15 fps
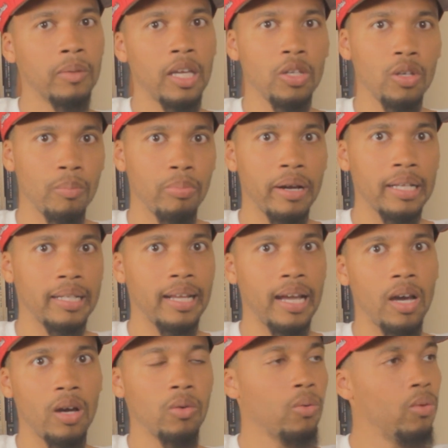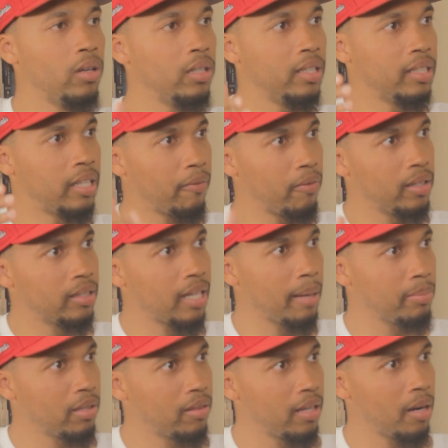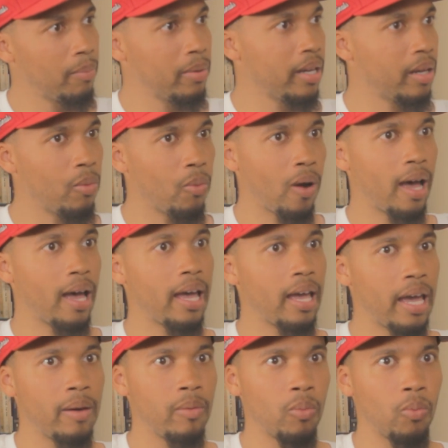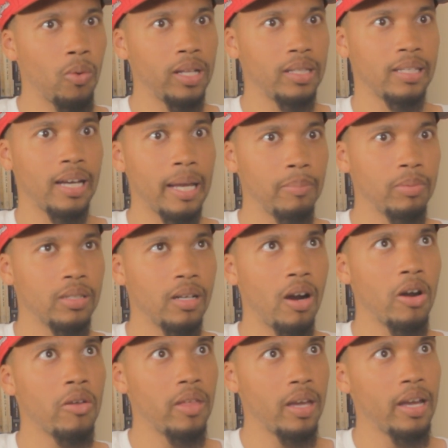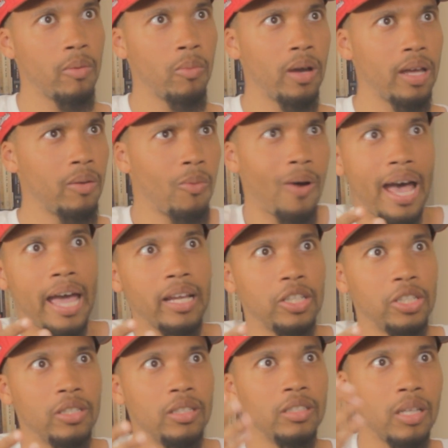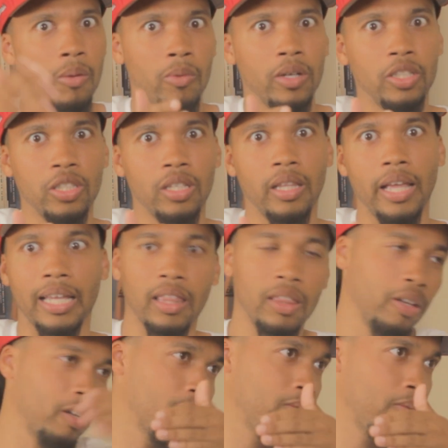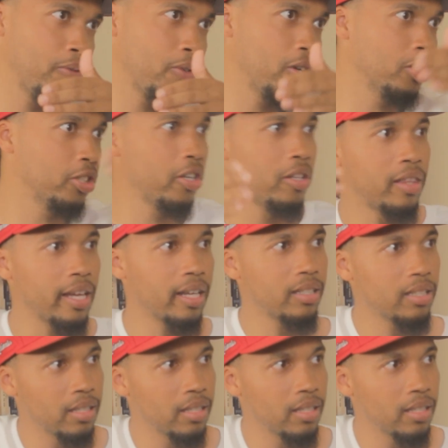Can you break down the different types of therapy and why and what types are they and why someone should like look for certain things?